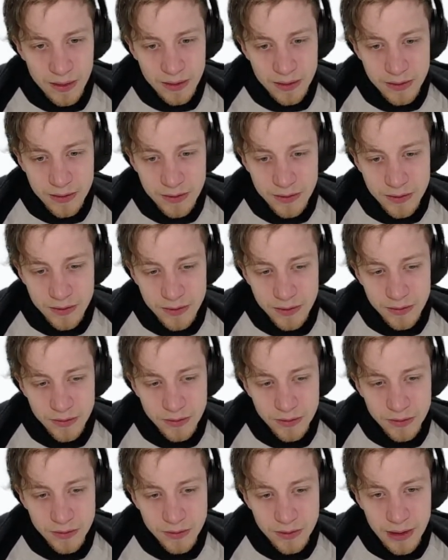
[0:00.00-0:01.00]

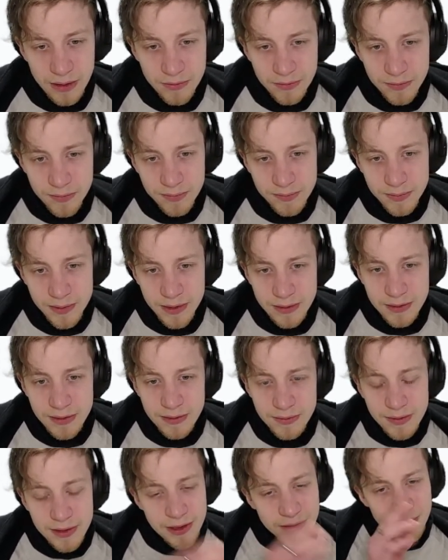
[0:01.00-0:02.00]
So
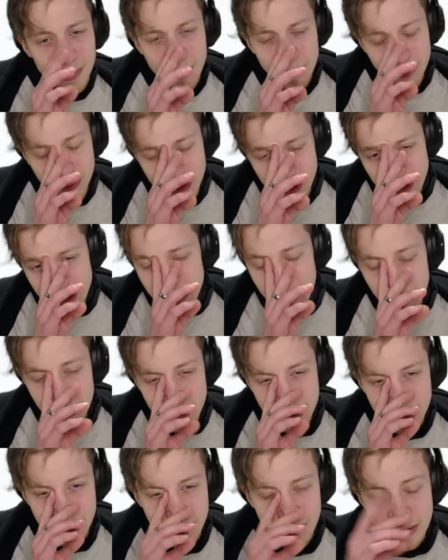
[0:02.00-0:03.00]
this may be
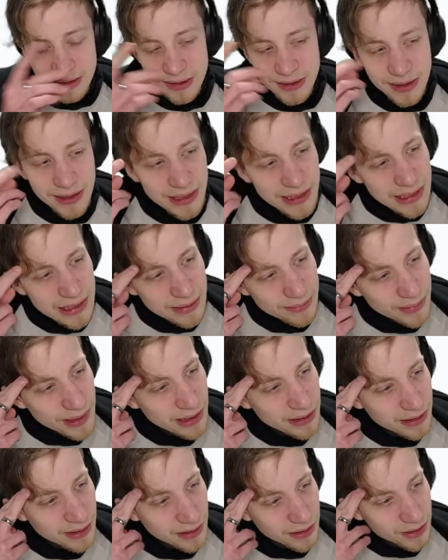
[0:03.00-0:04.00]

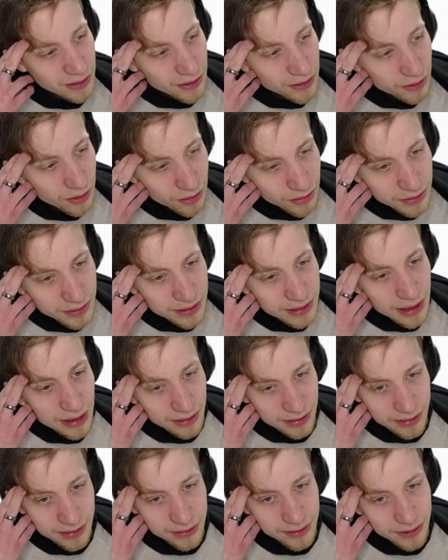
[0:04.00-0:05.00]
seeming
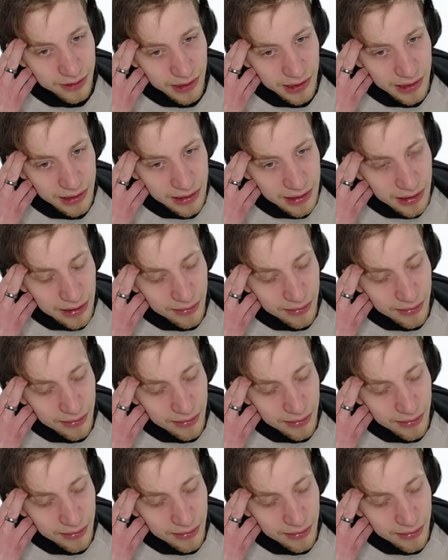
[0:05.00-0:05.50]
contradictory,